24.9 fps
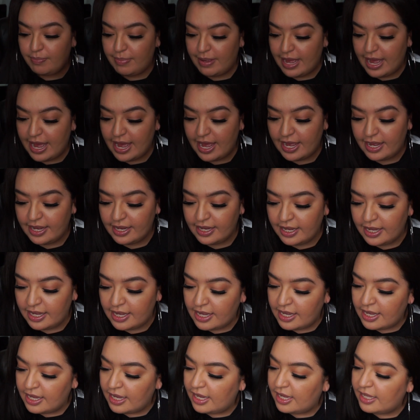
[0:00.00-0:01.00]
bag
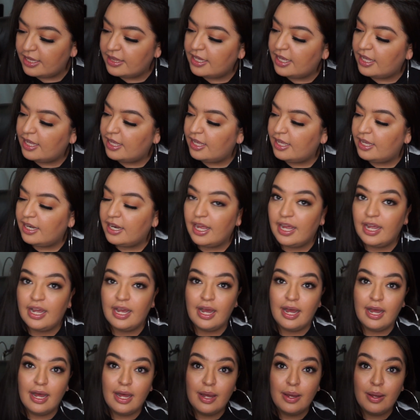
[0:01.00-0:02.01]
and then I
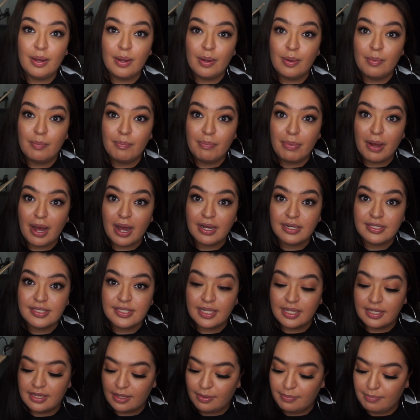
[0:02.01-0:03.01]
got a box
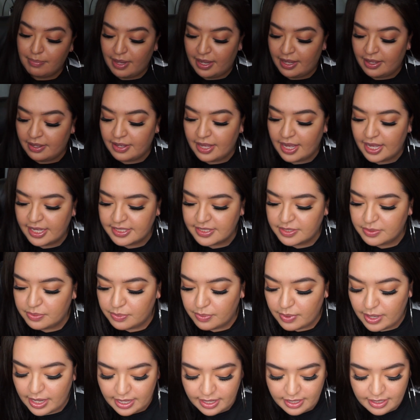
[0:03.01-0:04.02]
in the mail as
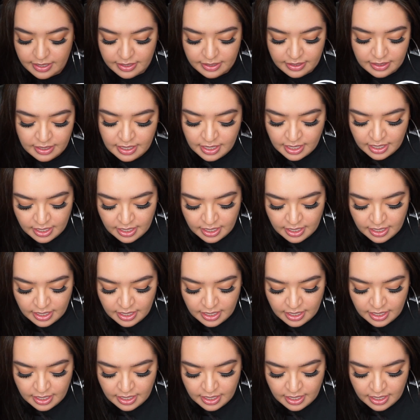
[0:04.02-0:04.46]
well.